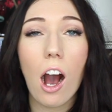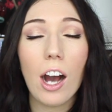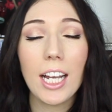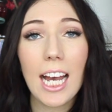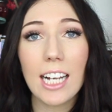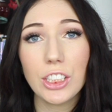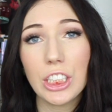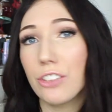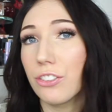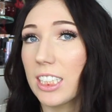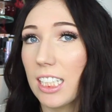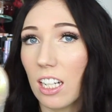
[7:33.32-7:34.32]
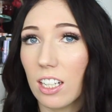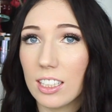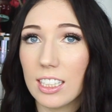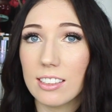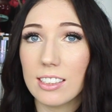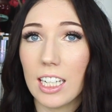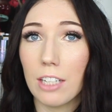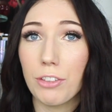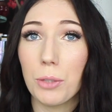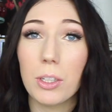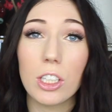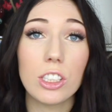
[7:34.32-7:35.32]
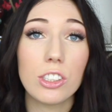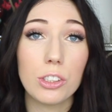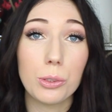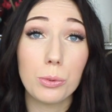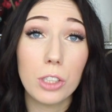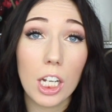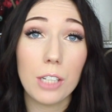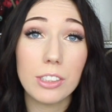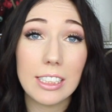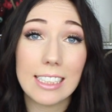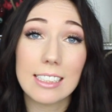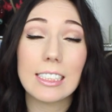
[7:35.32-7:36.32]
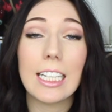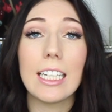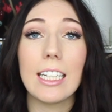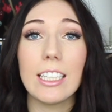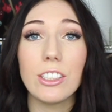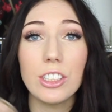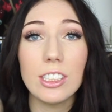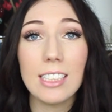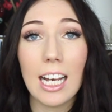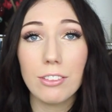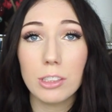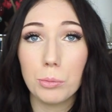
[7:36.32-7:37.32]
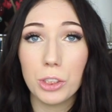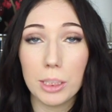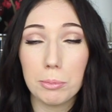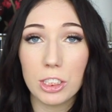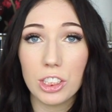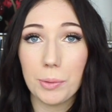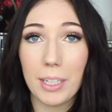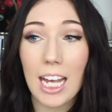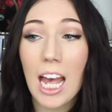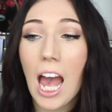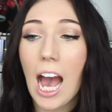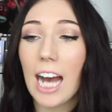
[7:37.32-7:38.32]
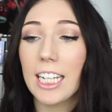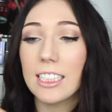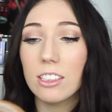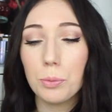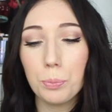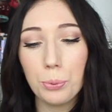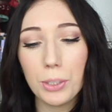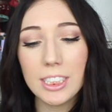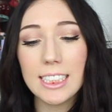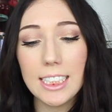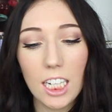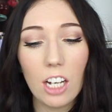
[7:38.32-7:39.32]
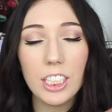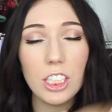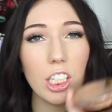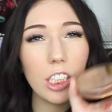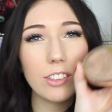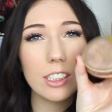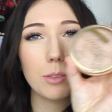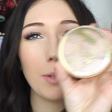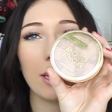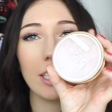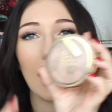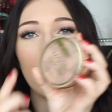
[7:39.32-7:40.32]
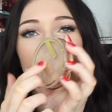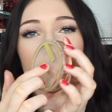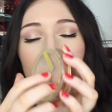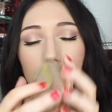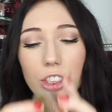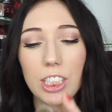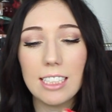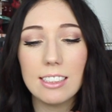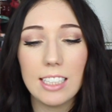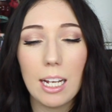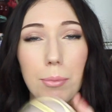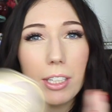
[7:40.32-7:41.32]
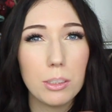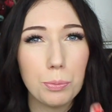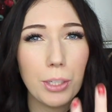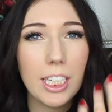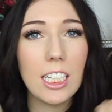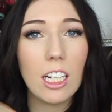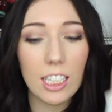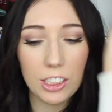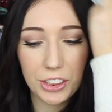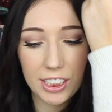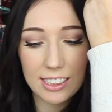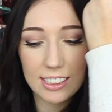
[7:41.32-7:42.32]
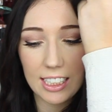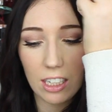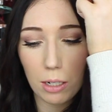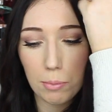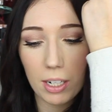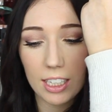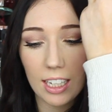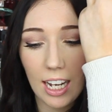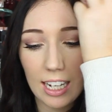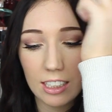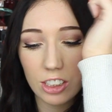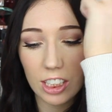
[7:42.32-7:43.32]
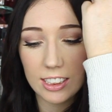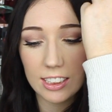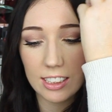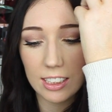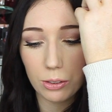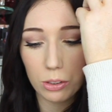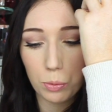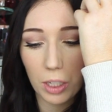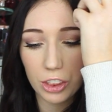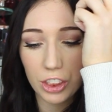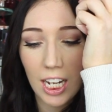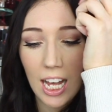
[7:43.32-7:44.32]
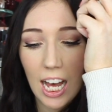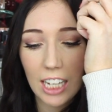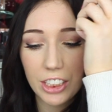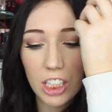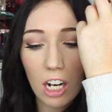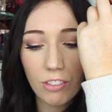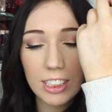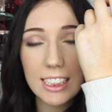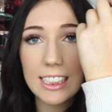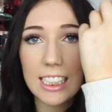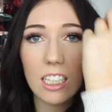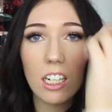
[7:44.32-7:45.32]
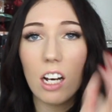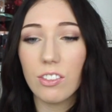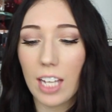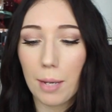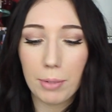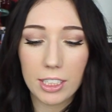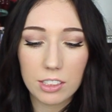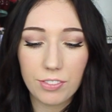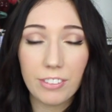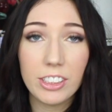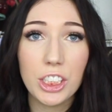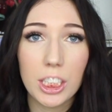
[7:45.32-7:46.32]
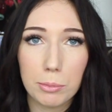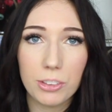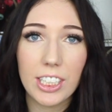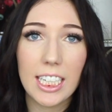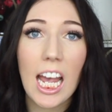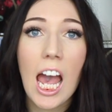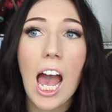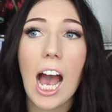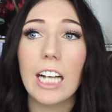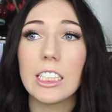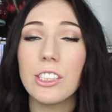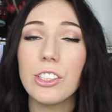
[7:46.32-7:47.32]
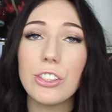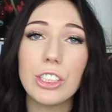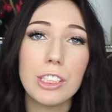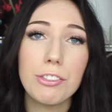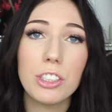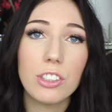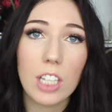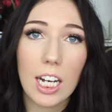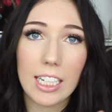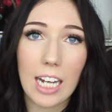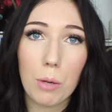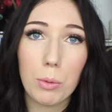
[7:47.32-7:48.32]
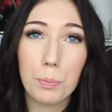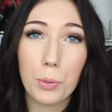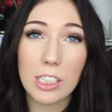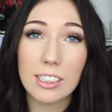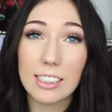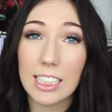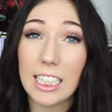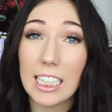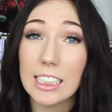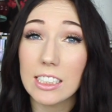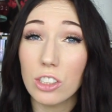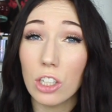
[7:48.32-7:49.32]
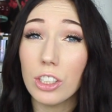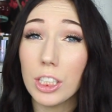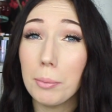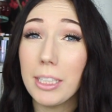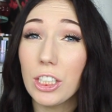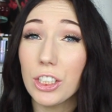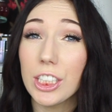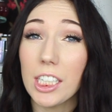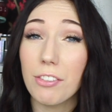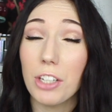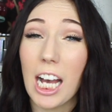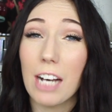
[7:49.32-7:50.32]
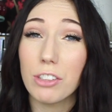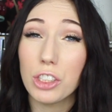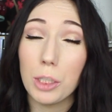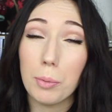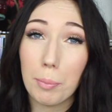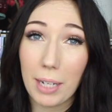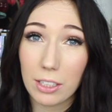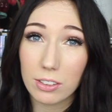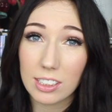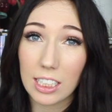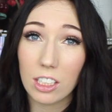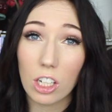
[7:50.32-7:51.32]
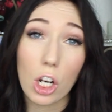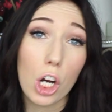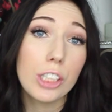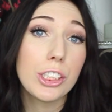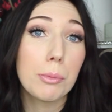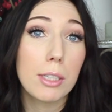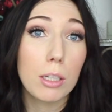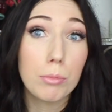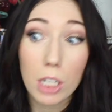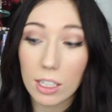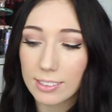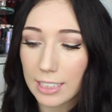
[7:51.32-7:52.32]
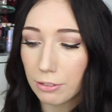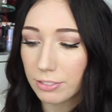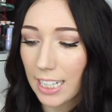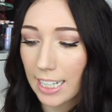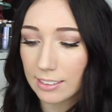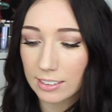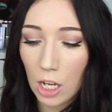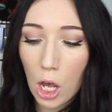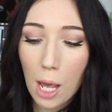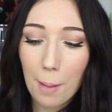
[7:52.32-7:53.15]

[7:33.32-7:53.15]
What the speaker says: I actually really like this if you want a subtle glow to your skin. It does have some shimmer to it, and it's pretty light colour as well. You have the different shades in there, but it's pretty light, as you can see on my hand. I did a little swatch, and you can't really see a lot on there, but it's very shimmery, and this is good if you're starting out with bronzing. It's not going to be good if you have super pale skin like I do when I'm not self-tanned,